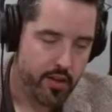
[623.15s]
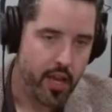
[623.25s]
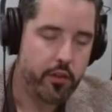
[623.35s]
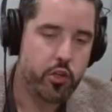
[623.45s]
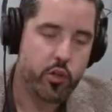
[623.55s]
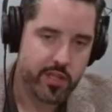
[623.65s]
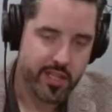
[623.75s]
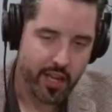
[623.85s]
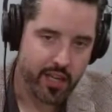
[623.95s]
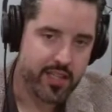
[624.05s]
and then she was
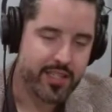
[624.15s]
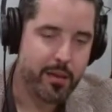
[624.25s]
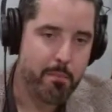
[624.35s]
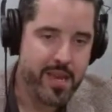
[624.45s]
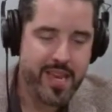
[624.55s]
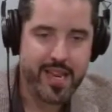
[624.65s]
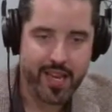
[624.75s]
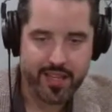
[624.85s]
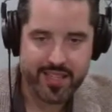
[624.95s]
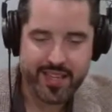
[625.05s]
telling us the meaning,
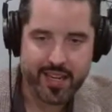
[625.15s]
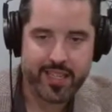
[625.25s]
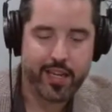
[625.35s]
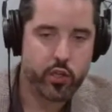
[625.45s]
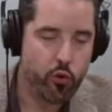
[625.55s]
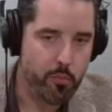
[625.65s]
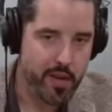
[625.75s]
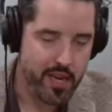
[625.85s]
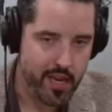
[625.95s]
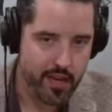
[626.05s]
the psychological
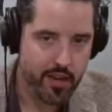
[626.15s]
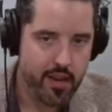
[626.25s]
meaning